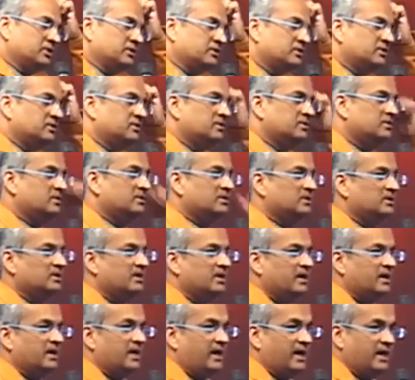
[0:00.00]
world
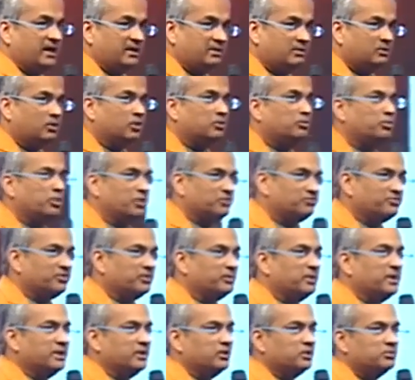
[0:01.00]
and got bought
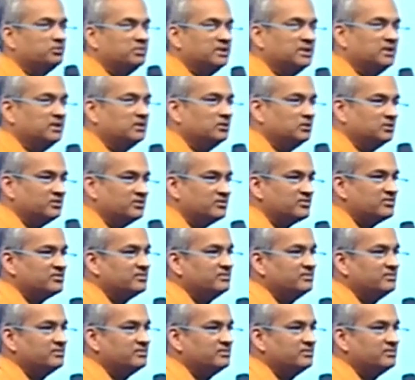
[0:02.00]
for $20 billion. To